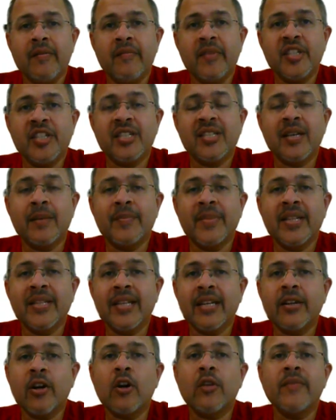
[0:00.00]
which is something
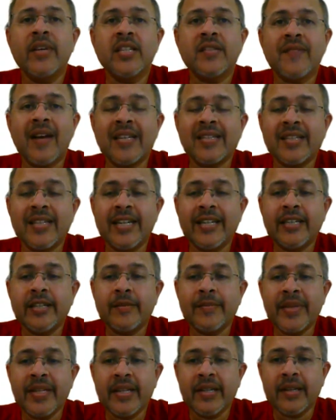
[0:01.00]
that always
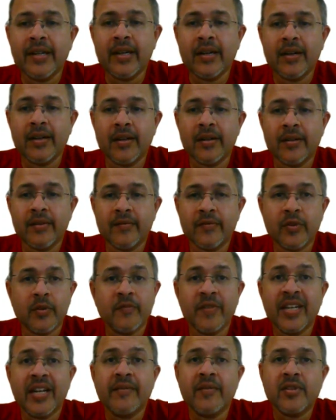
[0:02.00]
fascinated me
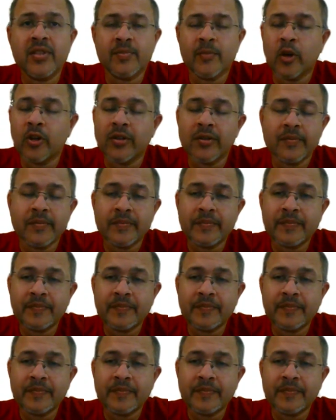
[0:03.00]
from when I was small.